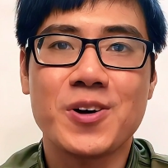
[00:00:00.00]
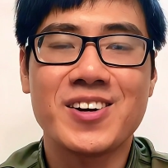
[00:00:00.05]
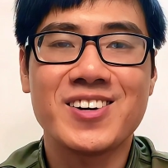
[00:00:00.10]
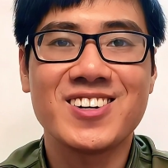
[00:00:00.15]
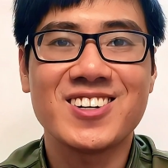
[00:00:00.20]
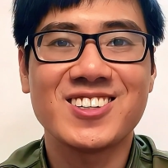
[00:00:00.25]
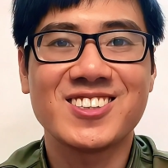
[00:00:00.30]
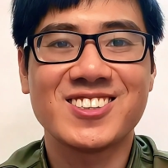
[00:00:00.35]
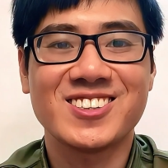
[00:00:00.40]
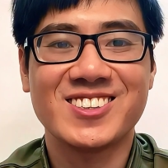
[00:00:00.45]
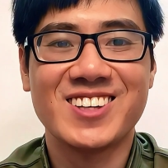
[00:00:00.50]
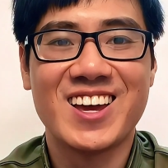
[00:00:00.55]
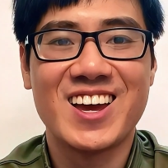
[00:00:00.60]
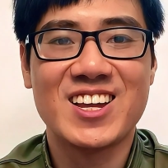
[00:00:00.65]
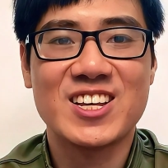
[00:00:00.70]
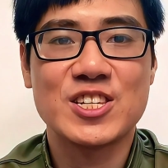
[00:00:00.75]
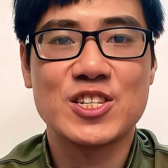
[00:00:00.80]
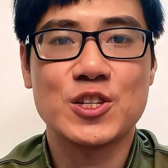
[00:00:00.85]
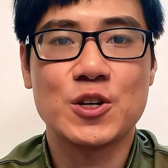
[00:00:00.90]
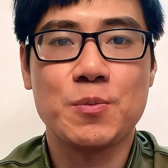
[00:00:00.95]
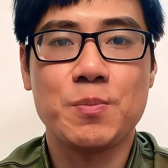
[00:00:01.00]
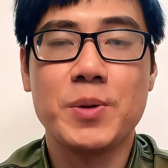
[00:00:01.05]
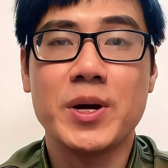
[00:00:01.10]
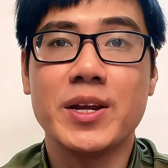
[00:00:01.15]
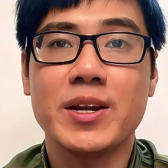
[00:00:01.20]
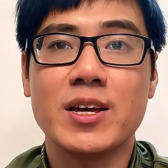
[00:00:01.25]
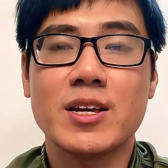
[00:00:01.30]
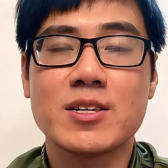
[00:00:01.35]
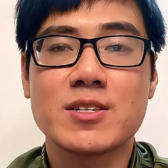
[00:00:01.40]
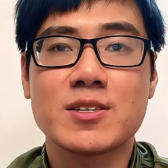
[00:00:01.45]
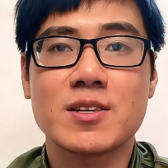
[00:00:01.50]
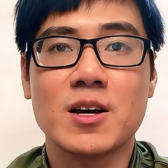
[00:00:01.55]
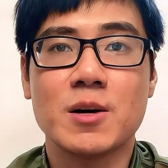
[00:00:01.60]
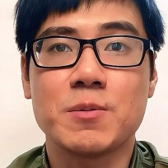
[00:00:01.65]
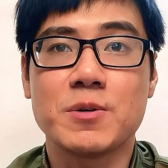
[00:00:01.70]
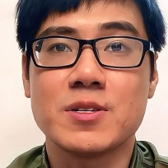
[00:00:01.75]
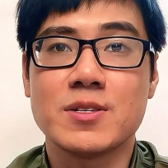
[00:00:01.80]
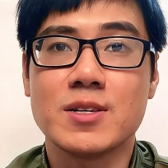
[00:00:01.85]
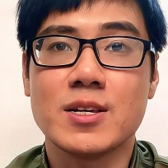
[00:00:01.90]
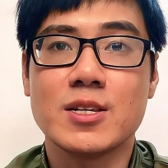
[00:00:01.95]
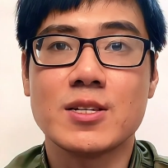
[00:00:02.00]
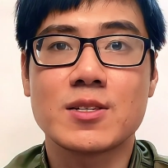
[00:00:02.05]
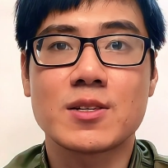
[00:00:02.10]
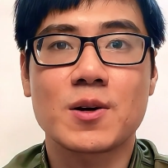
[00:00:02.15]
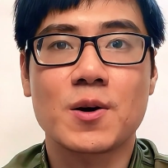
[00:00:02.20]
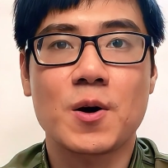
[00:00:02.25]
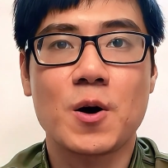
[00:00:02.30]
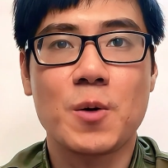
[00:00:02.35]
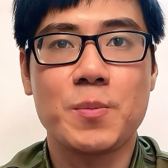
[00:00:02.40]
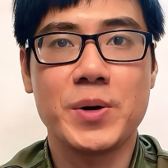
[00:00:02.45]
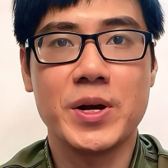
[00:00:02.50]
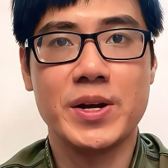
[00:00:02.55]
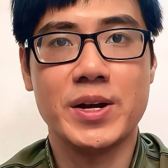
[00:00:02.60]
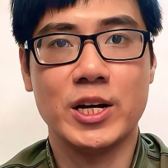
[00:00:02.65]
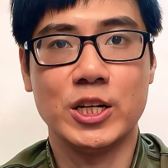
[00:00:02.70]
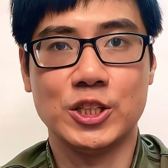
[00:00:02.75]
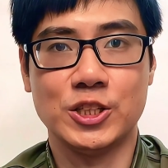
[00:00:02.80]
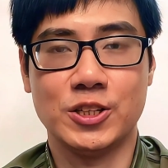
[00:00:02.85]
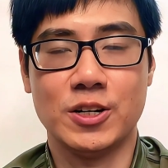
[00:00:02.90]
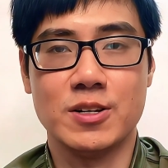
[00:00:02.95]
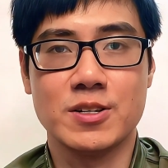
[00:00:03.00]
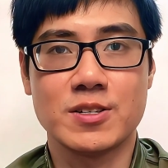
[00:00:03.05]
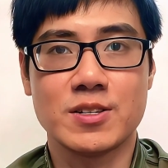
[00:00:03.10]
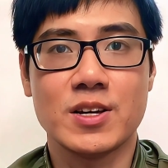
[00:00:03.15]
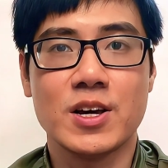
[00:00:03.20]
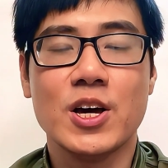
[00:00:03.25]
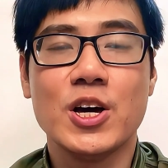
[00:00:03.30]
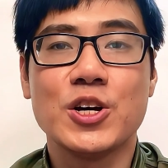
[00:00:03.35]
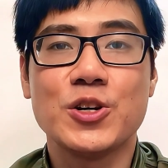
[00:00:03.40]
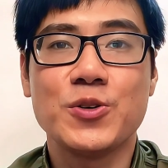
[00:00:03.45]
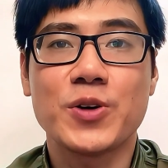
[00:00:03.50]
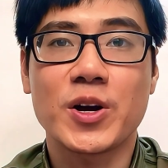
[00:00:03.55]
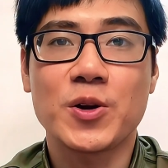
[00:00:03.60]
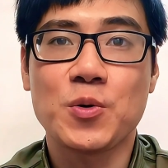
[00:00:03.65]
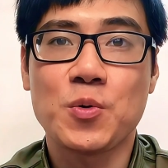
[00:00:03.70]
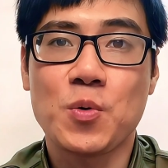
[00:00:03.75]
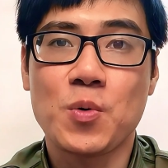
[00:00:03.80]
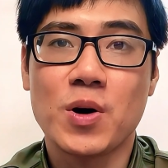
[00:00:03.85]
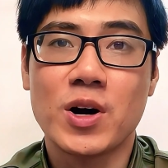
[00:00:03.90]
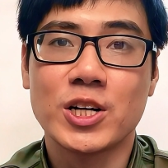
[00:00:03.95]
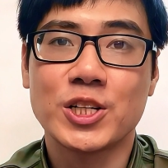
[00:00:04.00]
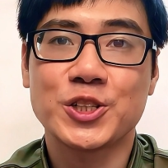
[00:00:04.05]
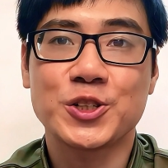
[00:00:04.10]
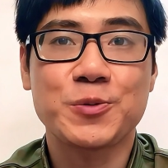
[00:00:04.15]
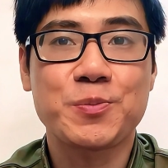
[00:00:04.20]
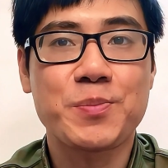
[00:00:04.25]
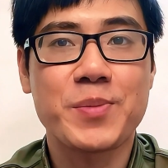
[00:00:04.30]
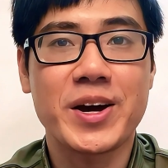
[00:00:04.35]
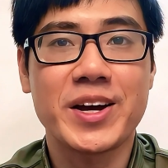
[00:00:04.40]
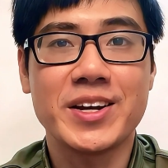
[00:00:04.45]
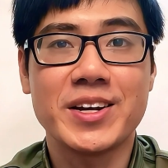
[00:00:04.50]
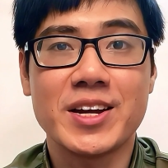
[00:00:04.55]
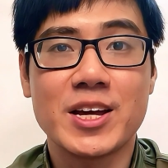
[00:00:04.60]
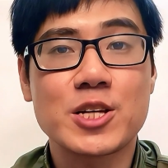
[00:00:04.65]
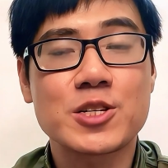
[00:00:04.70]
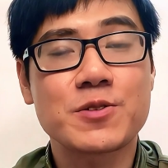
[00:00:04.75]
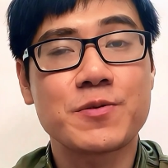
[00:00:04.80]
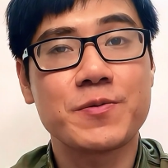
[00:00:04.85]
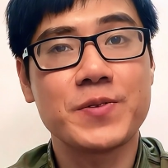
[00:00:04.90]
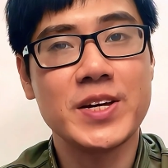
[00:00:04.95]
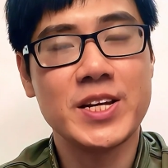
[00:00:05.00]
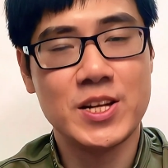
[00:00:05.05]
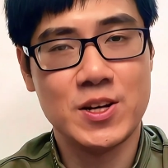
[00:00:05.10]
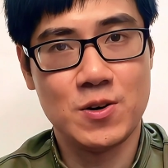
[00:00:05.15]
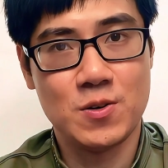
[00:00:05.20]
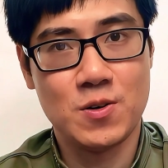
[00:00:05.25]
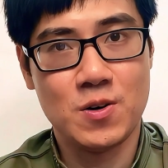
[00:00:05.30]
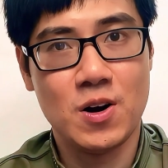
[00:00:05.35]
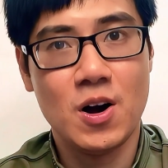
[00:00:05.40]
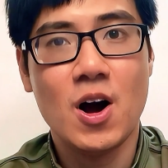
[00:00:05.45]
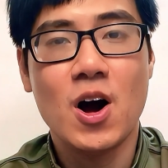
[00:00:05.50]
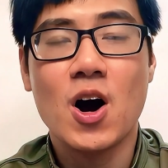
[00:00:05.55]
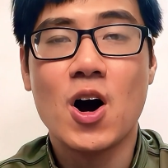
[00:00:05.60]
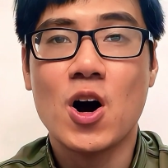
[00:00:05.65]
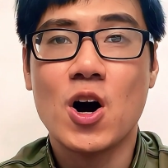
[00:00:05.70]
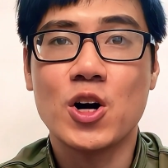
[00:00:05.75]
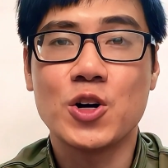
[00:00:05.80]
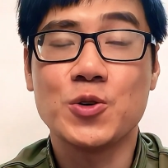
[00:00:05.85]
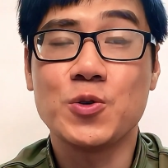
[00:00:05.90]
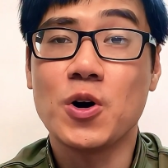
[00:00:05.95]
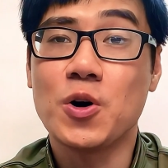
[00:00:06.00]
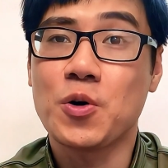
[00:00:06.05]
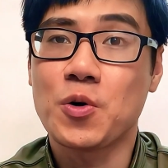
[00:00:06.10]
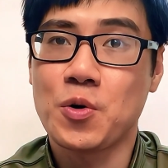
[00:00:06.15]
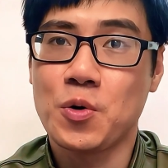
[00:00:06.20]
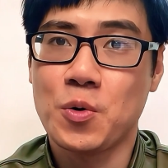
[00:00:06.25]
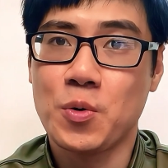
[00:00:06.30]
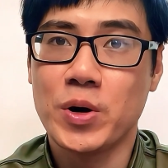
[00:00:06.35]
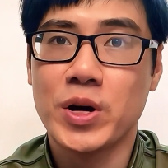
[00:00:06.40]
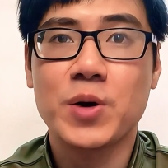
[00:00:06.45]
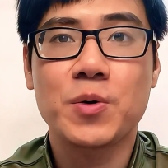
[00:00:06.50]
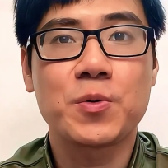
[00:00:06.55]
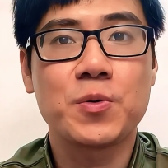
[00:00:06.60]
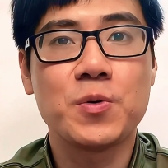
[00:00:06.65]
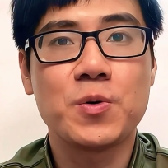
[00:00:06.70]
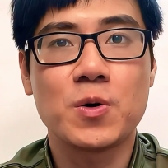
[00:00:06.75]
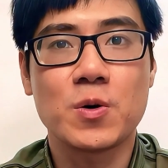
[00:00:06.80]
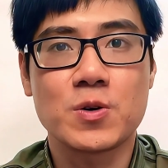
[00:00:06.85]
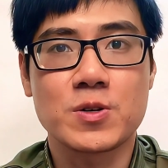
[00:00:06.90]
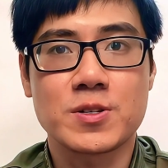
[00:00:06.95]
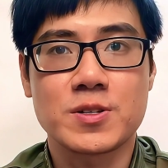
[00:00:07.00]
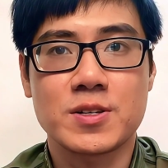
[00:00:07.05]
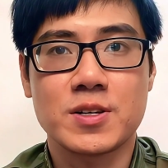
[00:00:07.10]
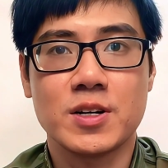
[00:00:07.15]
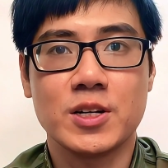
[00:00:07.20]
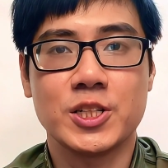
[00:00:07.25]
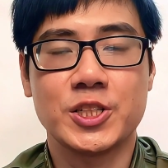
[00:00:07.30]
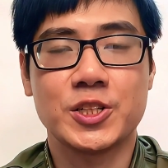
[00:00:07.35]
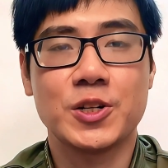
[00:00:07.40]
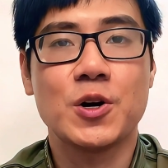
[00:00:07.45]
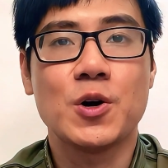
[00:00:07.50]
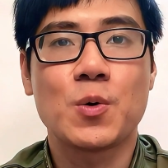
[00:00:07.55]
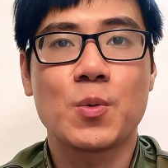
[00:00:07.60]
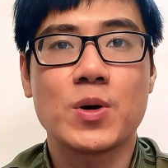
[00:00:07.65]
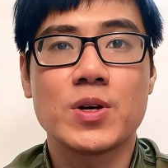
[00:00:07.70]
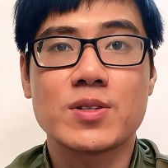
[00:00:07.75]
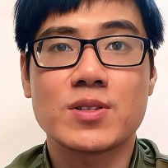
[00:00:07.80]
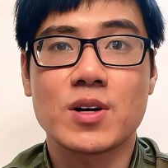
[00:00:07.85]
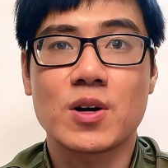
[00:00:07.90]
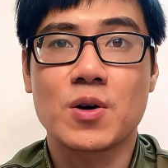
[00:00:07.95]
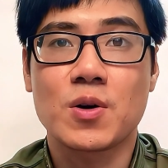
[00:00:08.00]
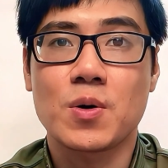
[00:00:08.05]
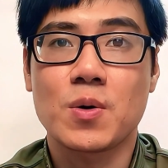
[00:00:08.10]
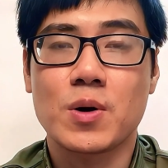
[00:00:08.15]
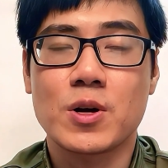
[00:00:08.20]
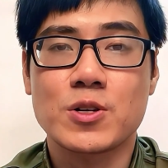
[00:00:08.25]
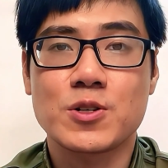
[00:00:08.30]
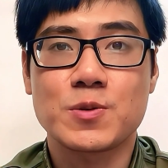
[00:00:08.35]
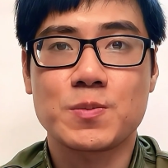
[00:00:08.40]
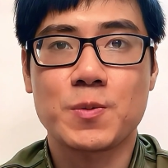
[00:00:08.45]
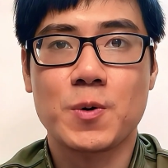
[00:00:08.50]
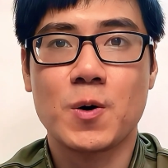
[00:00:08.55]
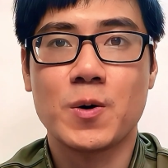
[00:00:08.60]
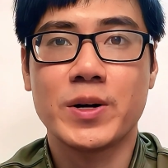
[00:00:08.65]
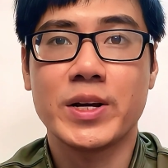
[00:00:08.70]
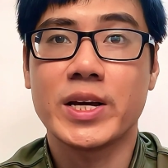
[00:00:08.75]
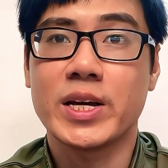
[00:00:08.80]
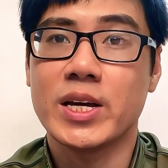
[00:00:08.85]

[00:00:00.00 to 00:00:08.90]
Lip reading: understand the meanings of these combinations, you can watch my next video or do a quick Google search with the corresponding